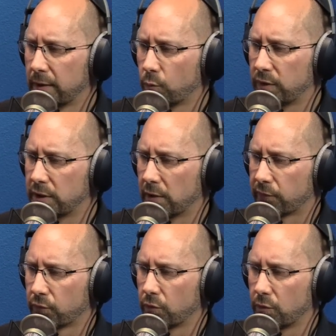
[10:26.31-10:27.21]
We did it
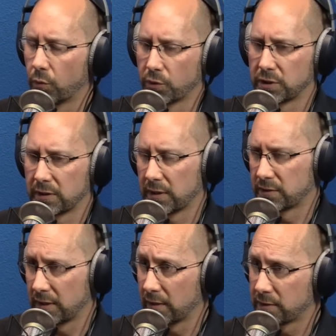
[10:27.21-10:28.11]
through launching a
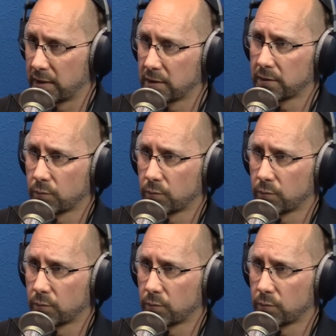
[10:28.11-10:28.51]
seller centre,